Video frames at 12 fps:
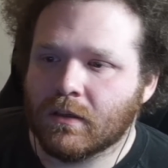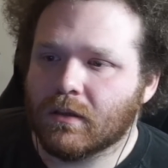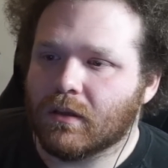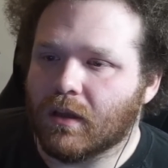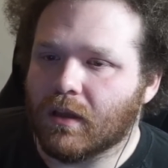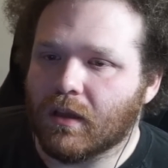
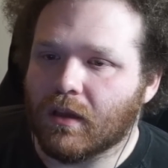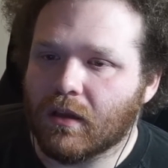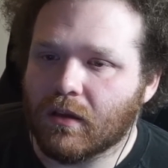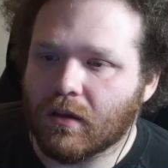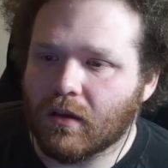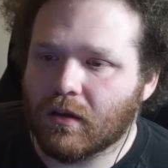
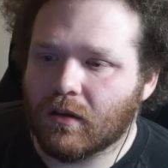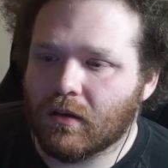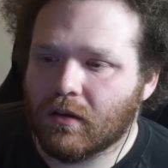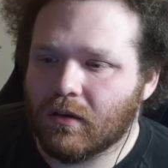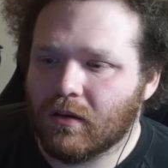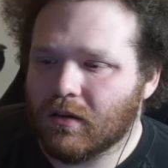and
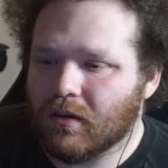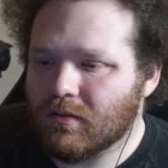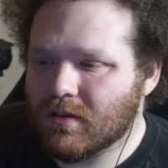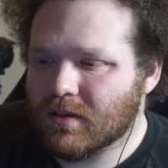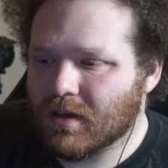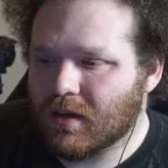
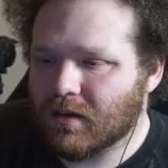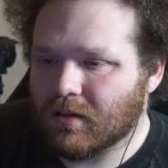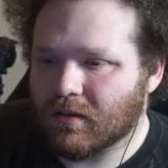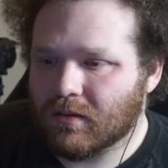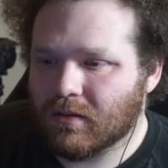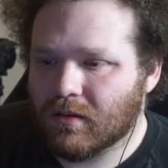just kind
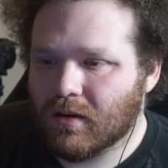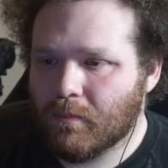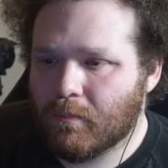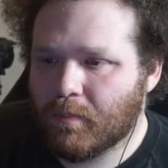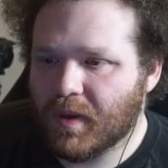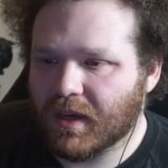of
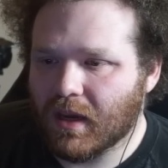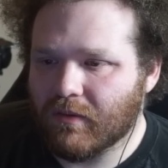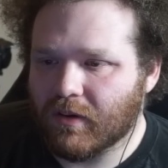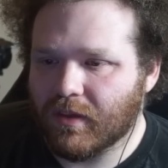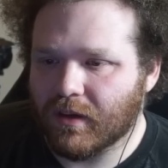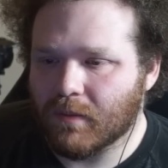pick
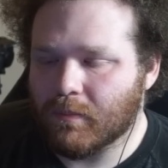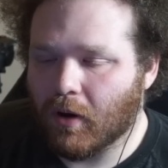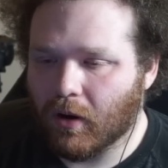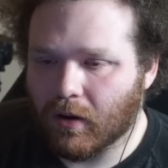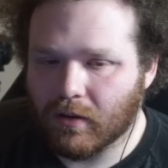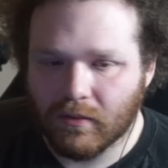everything
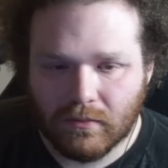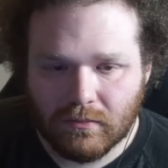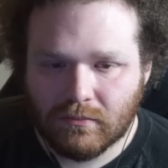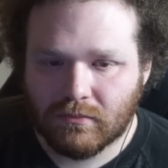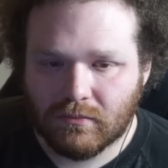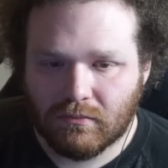apart
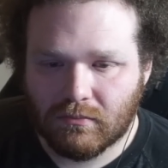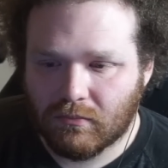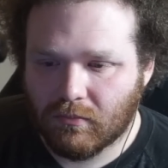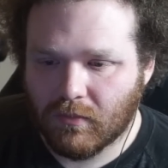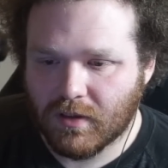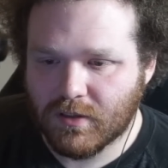
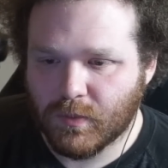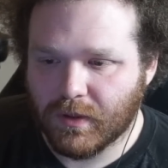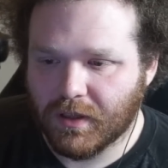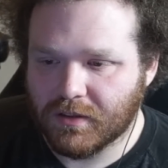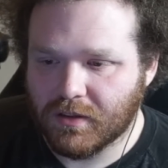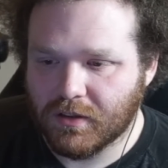as we
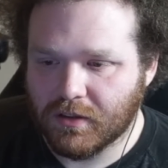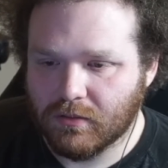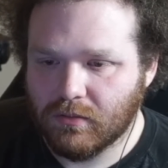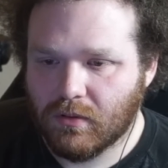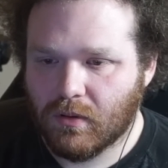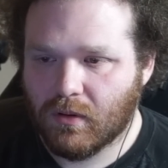like to do.
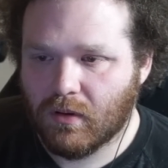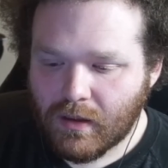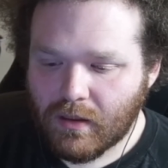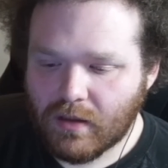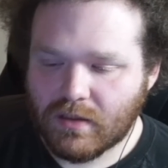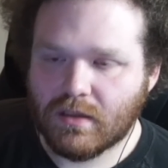
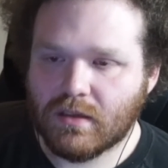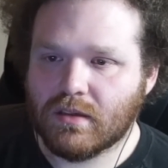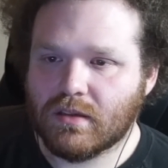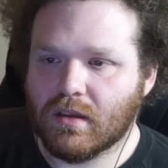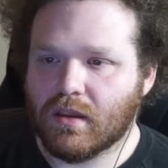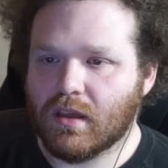This
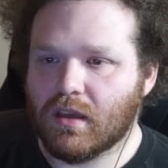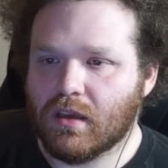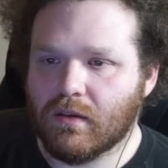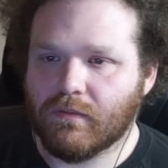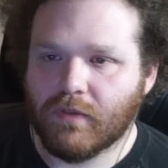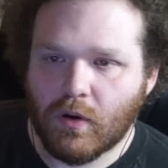is
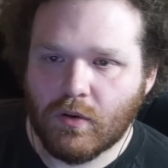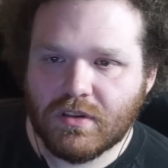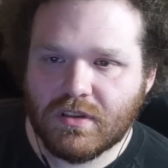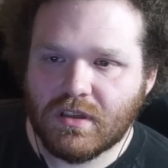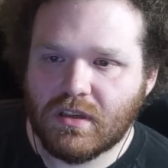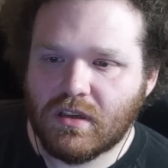the
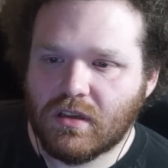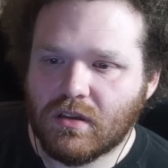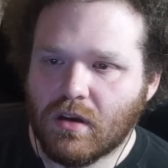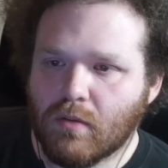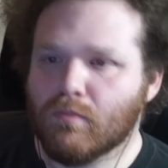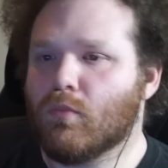Vosteed
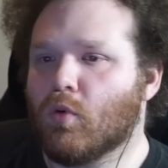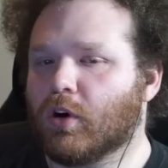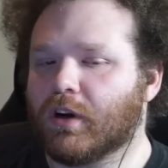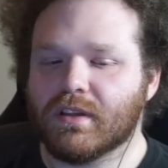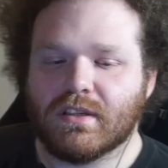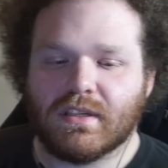
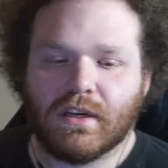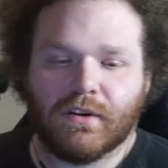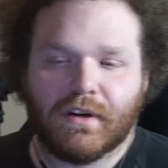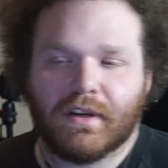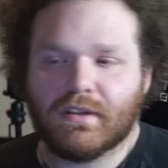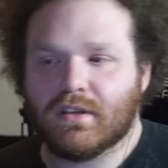Morgan
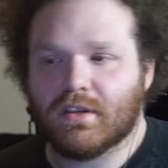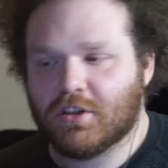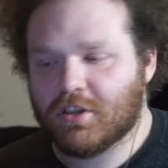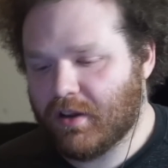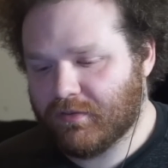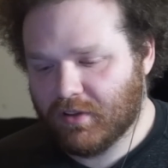series
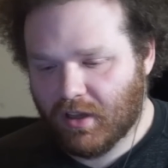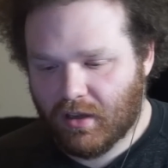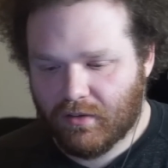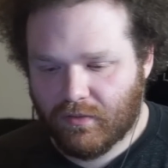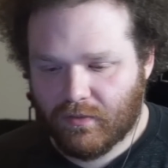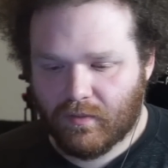chef
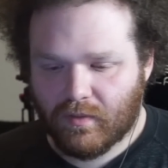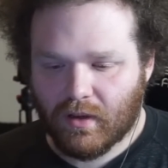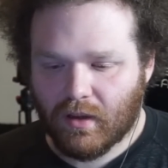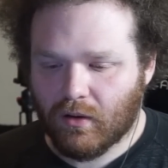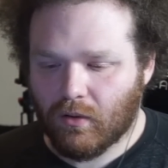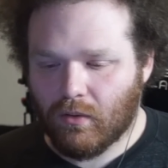knife.
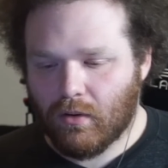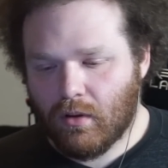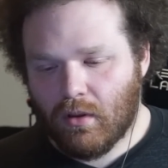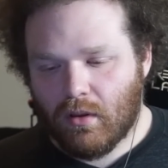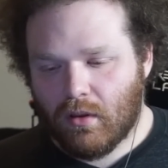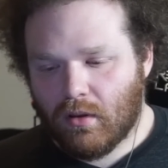Now,
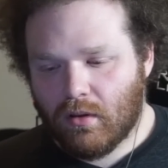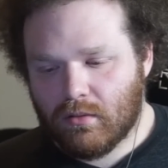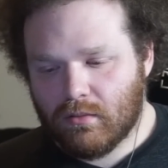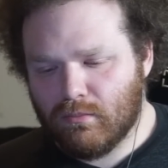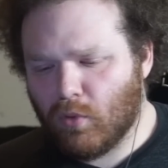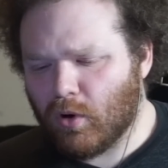
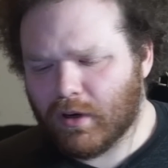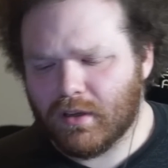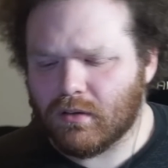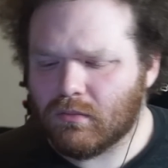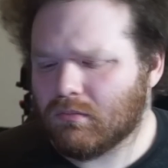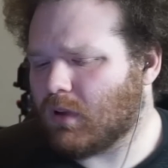
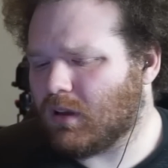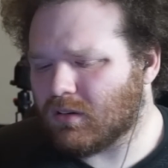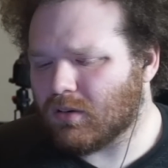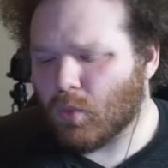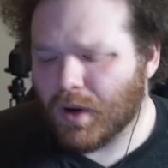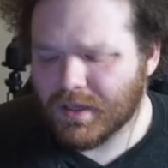Morgan, I don't
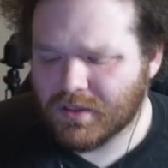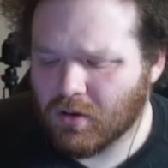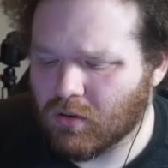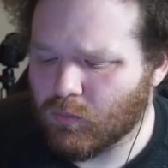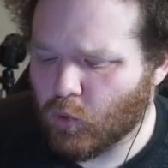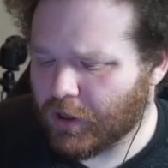know why it's
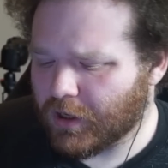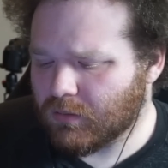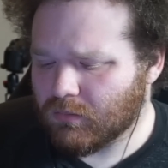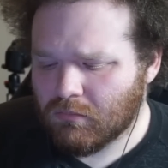called a Morgan.